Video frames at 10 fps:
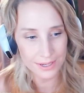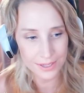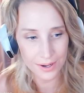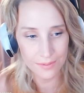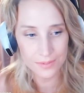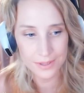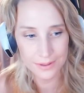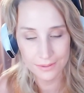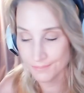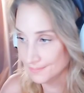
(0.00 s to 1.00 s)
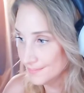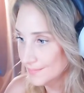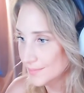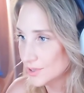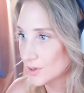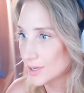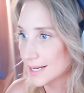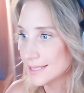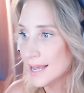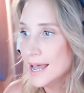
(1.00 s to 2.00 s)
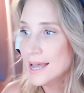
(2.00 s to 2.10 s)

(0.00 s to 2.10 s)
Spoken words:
terms. Mm-hmm. Sure does.